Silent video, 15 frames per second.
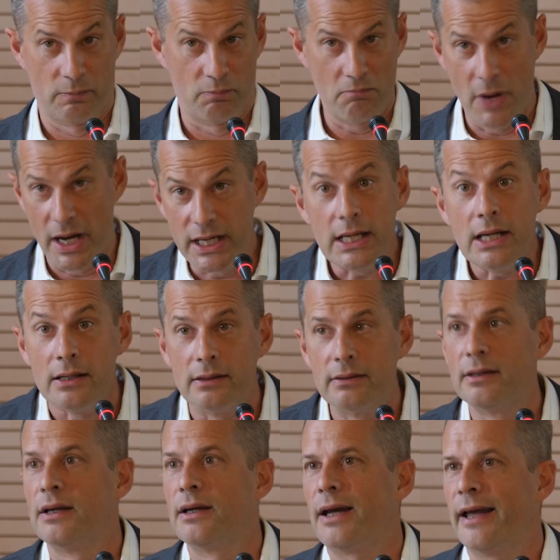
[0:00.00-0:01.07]
money,
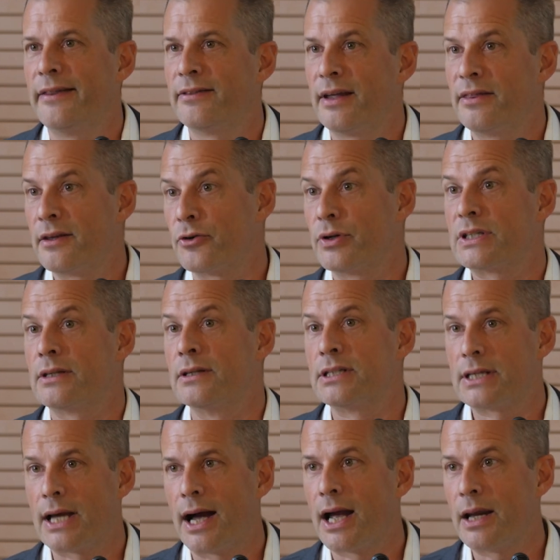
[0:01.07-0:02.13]
and then there is the
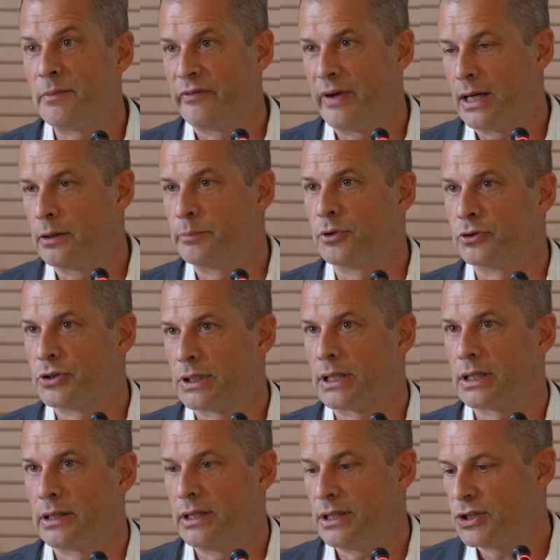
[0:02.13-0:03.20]
time available to
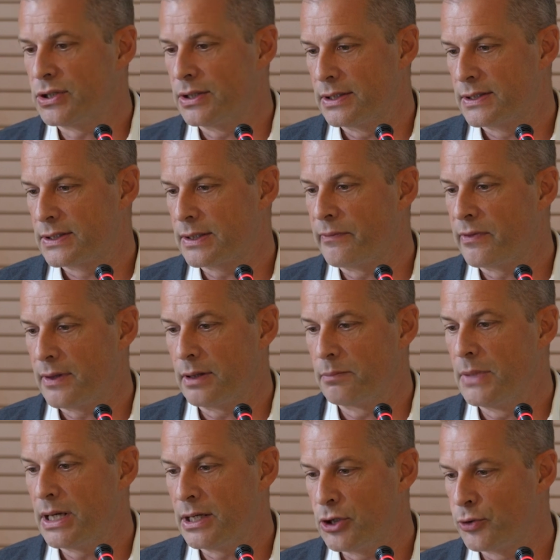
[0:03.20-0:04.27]
clinicians, something
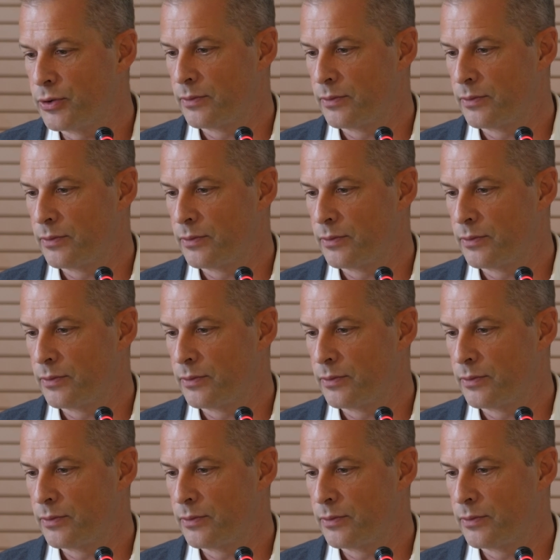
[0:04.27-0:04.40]
Minna